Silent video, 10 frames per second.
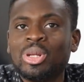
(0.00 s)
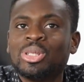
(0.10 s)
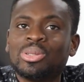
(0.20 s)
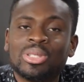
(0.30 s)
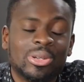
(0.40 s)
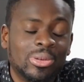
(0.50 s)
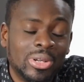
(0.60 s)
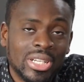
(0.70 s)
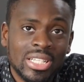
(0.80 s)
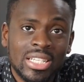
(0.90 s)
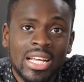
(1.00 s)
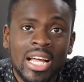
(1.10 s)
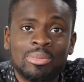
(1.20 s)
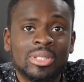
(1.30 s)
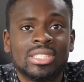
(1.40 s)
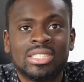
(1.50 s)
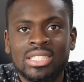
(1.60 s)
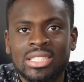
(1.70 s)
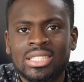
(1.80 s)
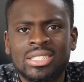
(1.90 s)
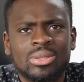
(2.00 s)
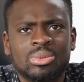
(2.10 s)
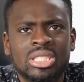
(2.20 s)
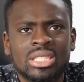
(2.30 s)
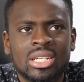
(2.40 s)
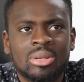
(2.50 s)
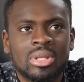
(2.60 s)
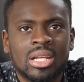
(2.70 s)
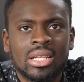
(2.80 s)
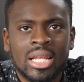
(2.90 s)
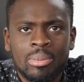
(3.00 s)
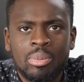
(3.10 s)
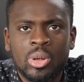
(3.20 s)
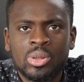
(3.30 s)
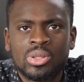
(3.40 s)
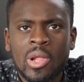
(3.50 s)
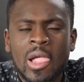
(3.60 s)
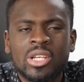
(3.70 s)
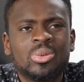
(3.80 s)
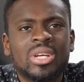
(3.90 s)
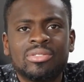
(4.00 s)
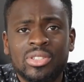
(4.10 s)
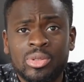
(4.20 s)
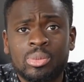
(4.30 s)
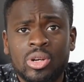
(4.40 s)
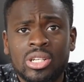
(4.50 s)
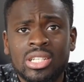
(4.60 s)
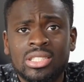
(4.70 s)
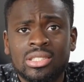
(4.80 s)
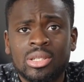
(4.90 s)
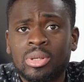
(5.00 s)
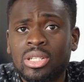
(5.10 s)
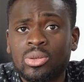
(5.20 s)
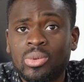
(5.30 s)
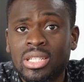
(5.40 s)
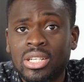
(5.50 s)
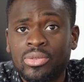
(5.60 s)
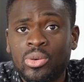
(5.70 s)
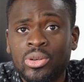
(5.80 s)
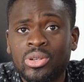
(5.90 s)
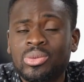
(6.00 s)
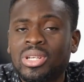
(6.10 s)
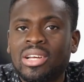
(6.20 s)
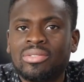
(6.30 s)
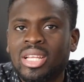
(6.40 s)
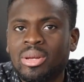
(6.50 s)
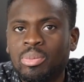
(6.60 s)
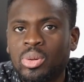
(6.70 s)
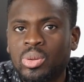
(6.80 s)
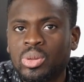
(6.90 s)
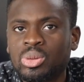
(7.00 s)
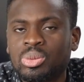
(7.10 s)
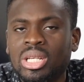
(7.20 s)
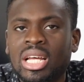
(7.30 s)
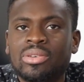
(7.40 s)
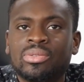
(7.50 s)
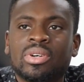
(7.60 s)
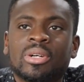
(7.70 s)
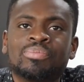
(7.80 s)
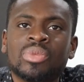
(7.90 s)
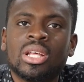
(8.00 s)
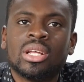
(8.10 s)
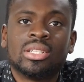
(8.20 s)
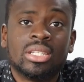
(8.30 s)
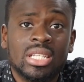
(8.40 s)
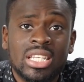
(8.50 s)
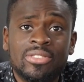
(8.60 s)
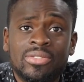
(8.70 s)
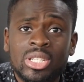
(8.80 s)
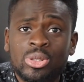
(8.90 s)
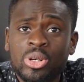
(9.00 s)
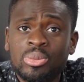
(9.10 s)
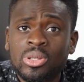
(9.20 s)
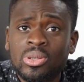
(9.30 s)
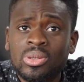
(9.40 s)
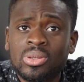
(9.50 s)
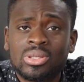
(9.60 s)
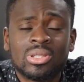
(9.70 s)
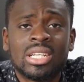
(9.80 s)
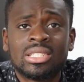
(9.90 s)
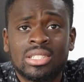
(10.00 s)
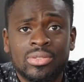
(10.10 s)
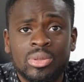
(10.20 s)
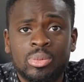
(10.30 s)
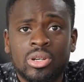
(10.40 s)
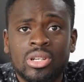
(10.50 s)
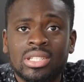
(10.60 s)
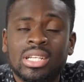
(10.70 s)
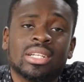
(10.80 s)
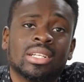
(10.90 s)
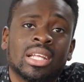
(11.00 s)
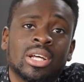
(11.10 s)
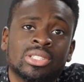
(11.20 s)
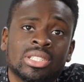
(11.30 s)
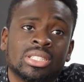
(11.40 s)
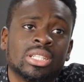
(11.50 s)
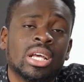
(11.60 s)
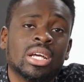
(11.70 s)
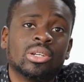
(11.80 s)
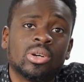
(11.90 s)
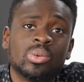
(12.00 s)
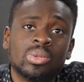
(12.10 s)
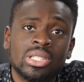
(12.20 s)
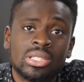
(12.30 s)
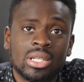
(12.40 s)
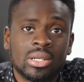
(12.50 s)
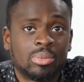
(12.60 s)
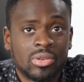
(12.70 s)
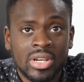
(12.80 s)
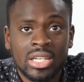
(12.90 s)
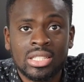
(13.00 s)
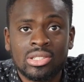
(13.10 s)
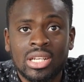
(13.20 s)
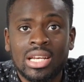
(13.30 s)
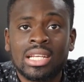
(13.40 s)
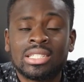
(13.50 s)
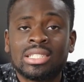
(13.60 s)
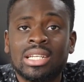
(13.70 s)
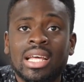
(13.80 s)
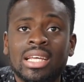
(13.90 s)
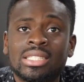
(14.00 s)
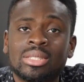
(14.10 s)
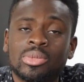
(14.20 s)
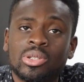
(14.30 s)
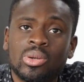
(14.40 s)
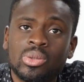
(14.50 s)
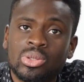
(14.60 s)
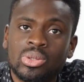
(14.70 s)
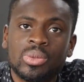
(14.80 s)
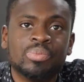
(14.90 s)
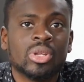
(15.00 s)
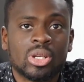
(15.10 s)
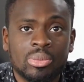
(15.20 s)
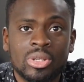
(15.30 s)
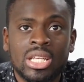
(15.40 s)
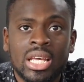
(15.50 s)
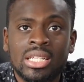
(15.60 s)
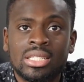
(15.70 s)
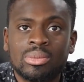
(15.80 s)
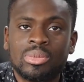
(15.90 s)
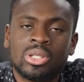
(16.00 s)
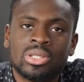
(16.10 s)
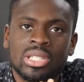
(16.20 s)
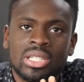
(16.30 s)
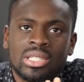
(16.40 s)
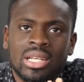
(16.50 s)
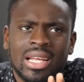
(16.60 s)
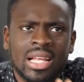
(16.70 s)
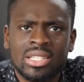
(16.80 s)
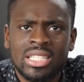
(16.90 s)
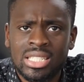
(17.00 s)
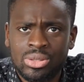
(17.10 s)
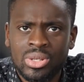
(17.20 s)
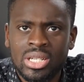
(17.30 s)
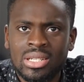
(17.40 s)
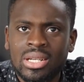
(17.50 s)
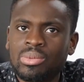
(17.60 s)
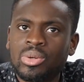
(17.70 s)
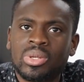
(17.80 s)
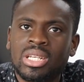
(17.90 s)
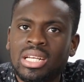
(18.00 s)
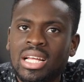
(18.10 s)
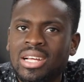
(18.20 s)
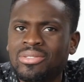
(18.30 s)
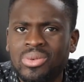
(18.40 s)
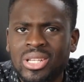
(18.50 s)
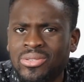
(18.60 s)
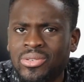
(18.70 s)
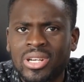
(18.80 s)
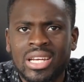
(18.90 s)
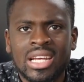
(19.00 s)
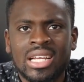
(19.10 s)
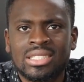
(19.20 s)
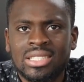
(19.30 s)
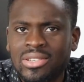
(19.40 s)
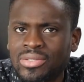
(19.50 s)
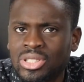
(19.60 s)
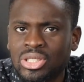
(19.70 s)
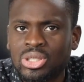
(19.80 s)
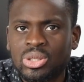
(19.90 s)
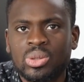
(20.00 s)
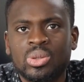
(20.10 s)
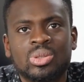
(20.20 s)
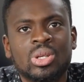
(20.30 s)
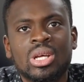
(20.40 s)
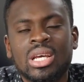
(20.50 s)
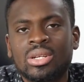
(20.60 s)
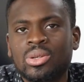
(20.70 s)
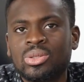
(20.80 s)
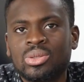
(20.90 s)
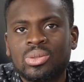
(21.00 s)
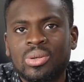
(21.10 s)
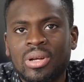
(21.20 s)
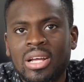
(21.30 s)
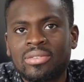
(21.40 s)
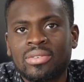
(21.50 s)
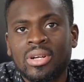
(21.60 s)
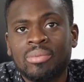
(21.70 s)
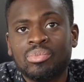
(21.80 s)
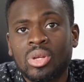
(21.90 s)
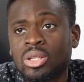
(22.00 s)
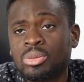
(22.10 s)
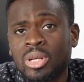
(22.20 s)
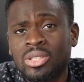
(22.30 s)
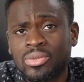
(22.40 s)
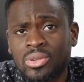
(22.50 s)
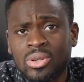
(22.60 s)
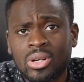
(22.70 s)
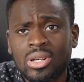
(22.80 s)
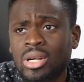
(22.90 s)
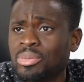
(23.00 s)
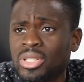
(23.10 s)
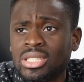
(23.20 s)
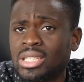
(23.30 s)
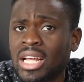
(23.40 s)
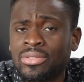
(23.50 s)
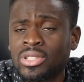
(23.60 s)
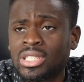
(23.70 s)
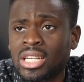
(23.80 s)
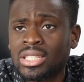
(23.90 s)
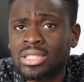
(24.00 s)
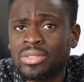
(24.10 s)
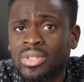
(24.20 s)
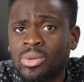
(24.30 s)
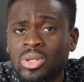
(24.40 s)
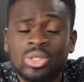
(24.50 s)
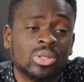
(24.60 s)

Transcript: So they're really happy to see us. We set up the lamppost. So we have different products depending on what they've ordered. We have lampposts, we have the LiFi terminal. So that's a different product that allows us not only to provide internet access and lighting, but also communicate, because there's a LED screen where we can have weather forecasts, television shows, and also have a space for companies to advertise if they want.